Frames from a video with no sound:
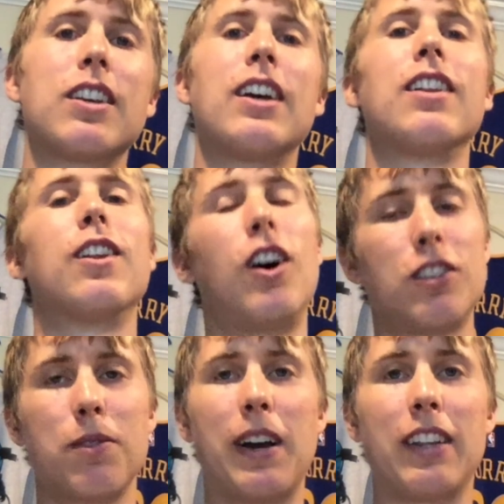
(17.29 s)
launch
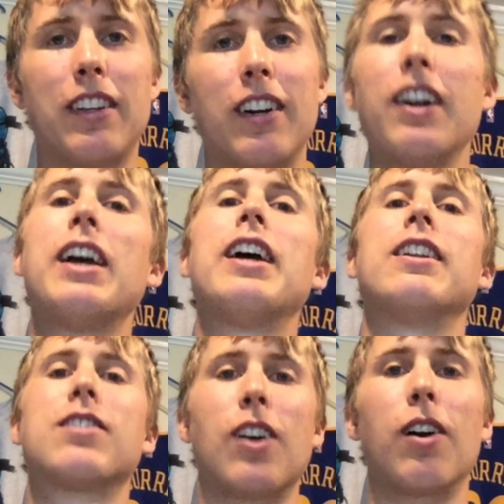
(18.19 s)
them out there, and
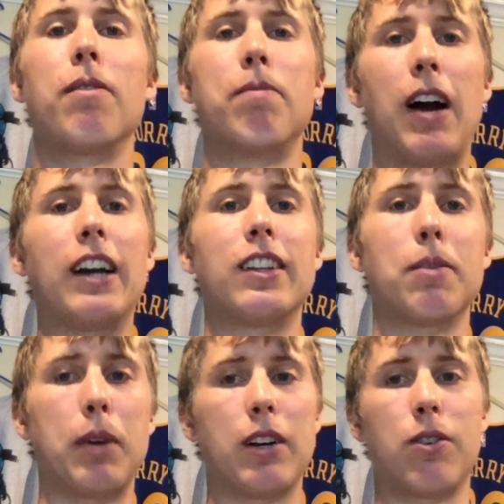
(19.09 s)
start mining the
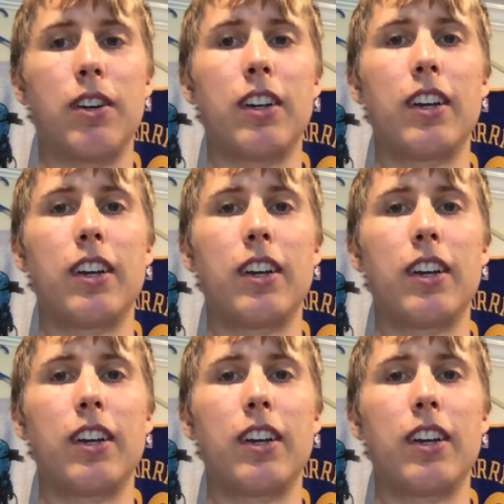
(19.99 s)
Bitcoin.